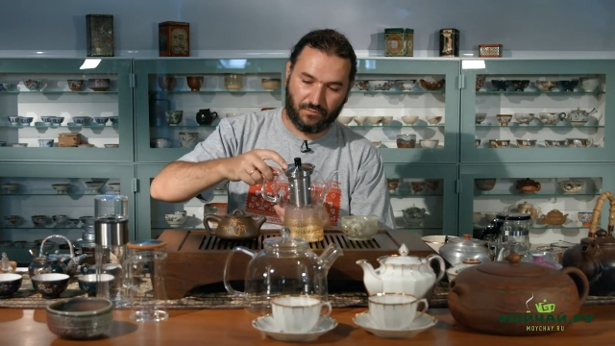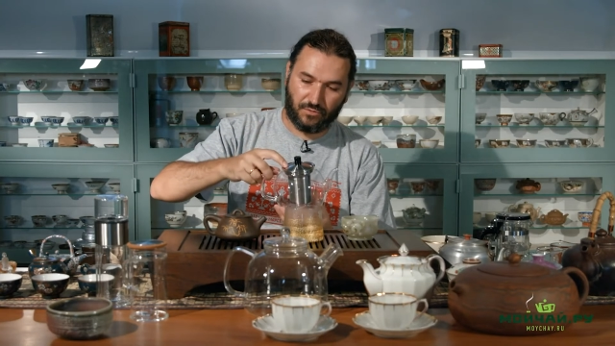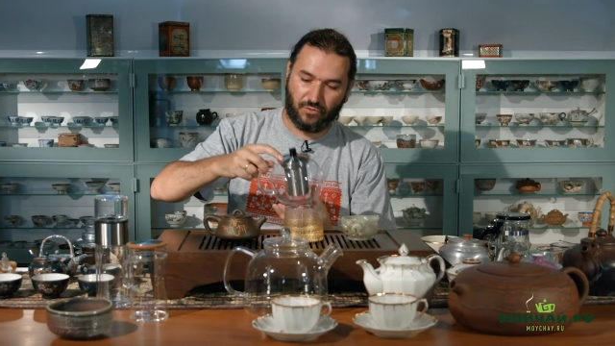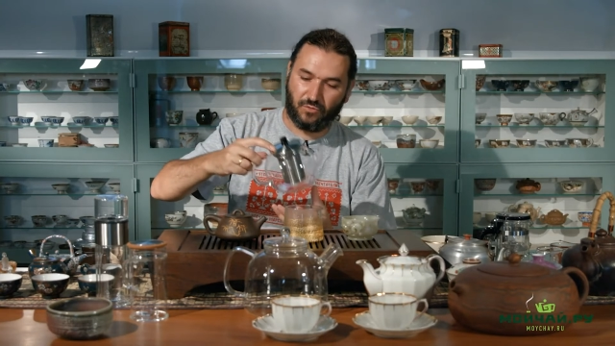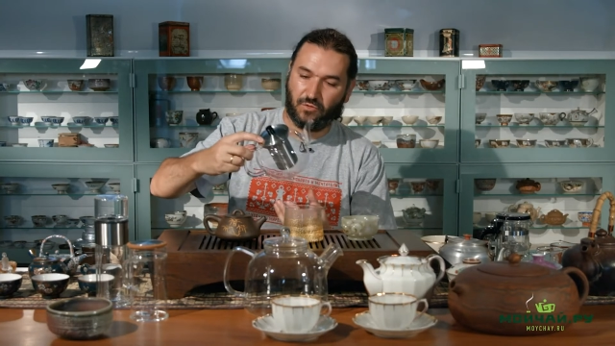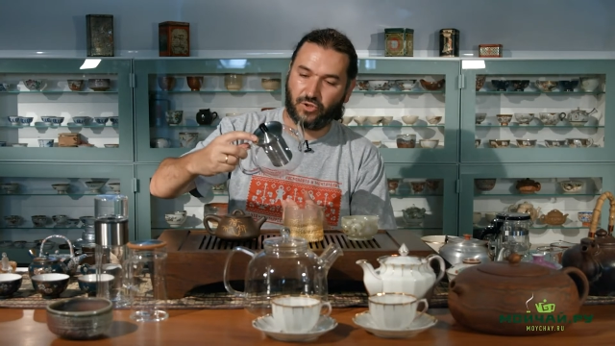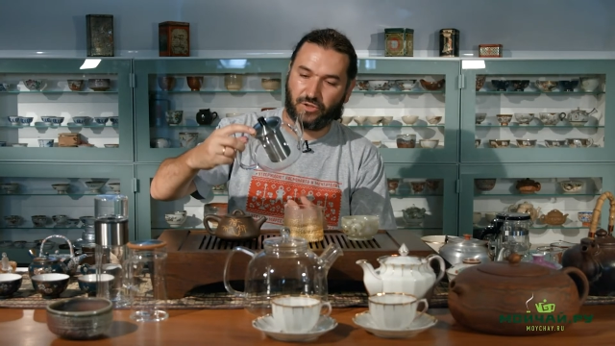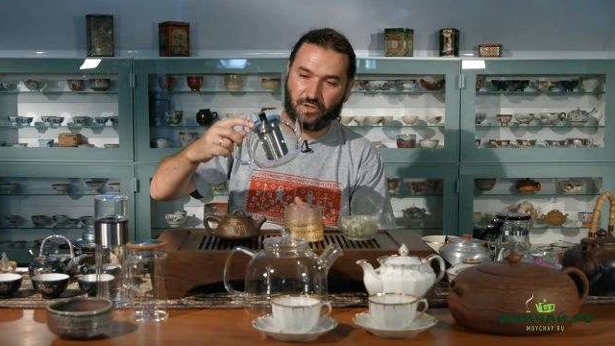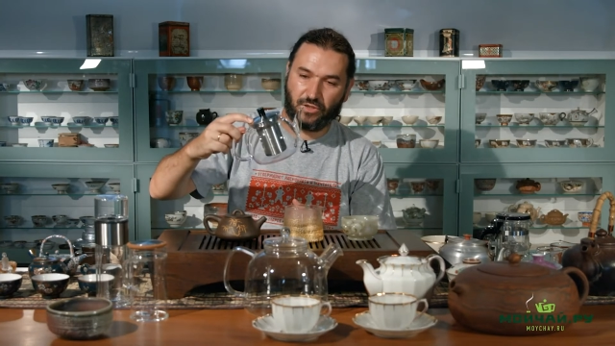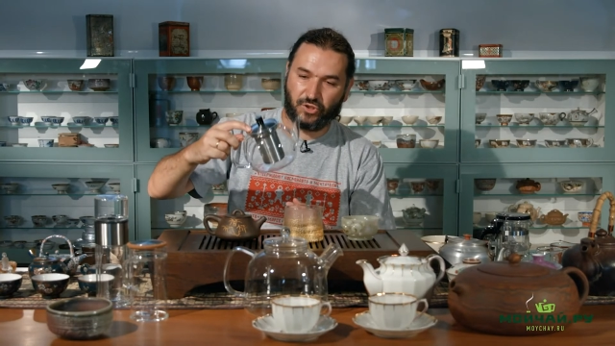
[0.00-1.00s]
I usually
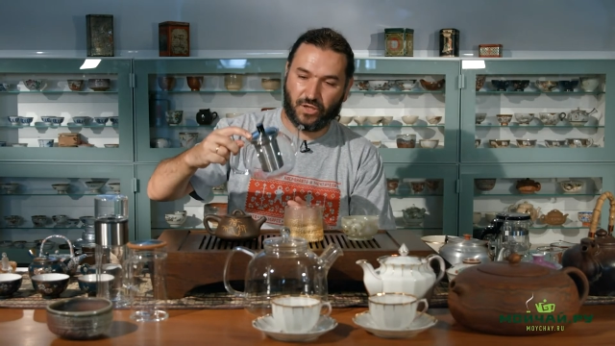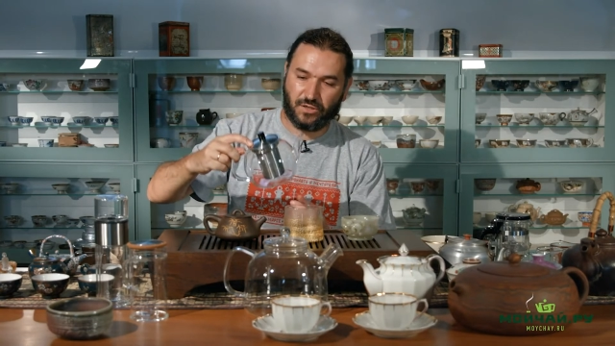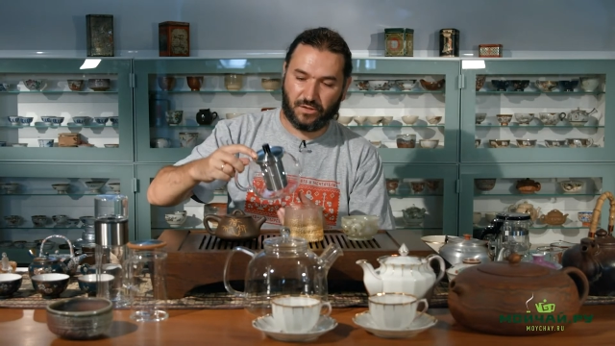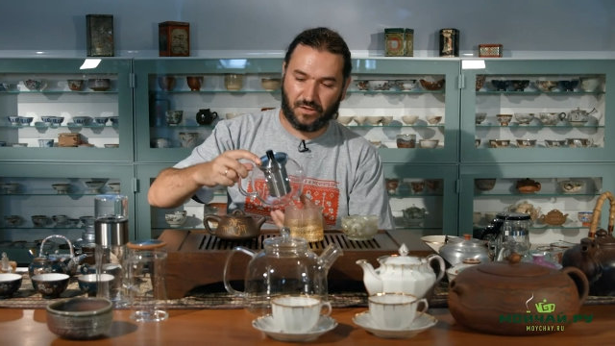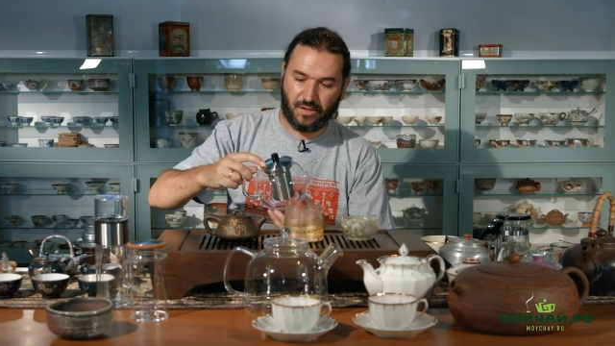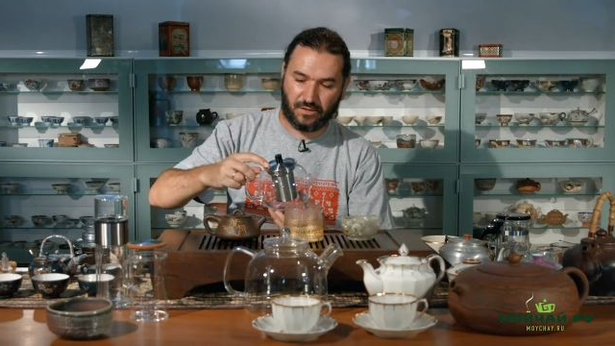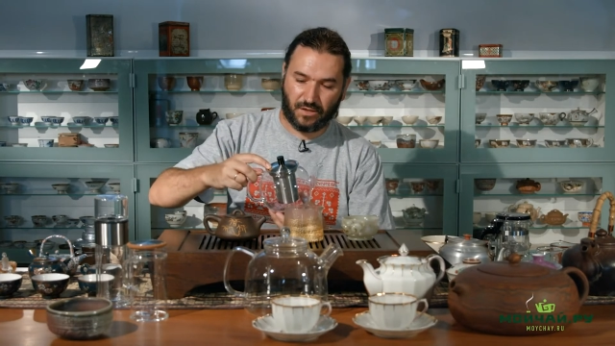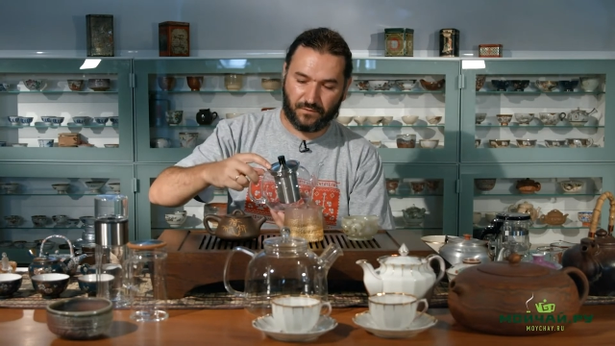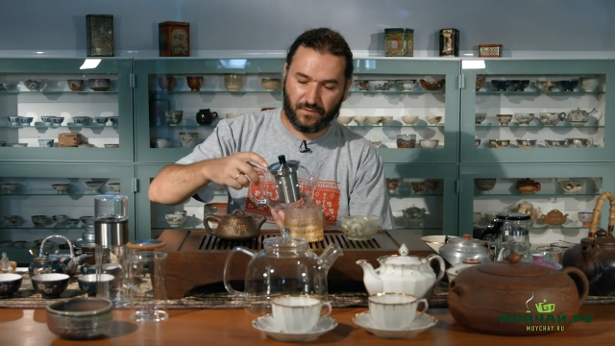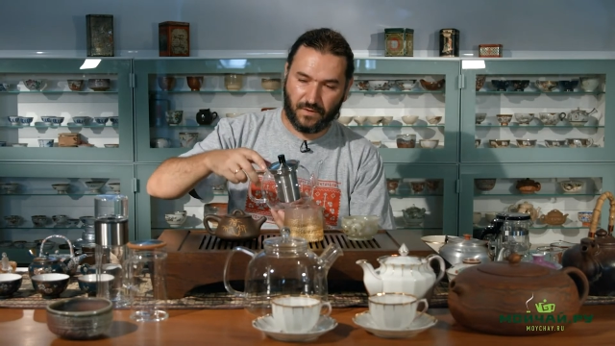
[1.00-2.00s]
recommend such
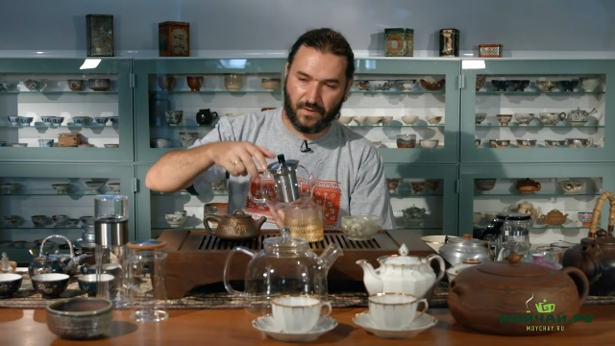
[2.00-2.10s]
teapots for